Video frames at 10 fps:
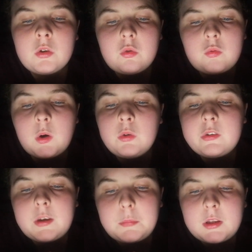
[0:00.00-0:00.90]
Roads
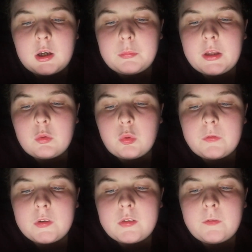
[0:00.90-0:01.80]
can become like
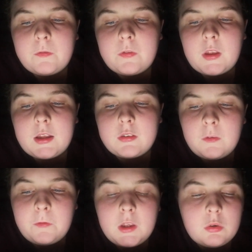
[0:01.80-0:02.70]
rivers if
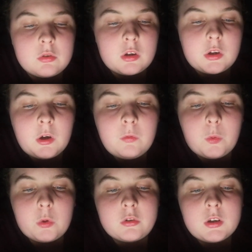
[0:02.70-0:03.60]
there is a lot of
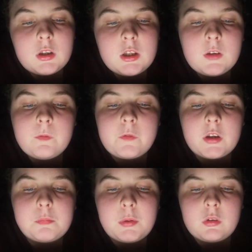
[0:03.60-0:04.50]
water, it can
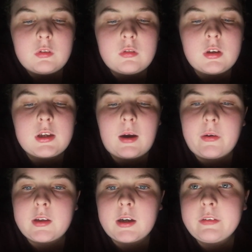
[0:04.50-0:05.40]
flood buildings and carry
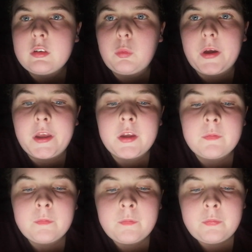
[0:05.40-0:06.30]
cars away.
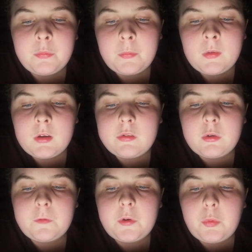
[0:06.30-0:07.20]
So
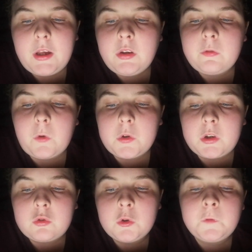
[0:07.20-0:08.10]
if the rain is
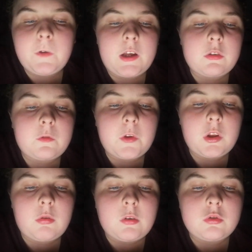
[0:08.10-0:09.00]
falling too fast for the
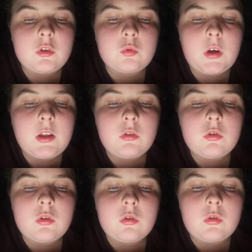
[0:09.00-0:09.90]
ground to drain
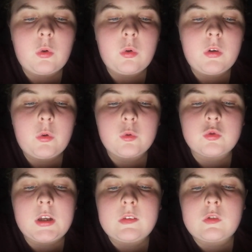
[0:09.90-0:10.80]
or
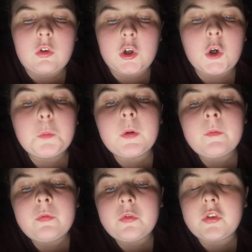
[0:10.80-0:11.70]
drains to cope,
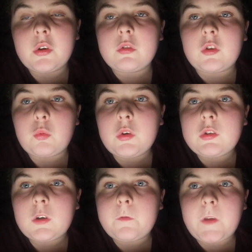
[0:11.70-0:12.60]
there is a
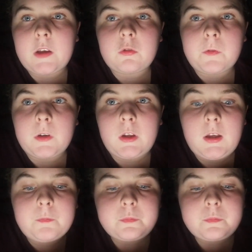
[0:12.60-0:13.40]
risk of flash flooding.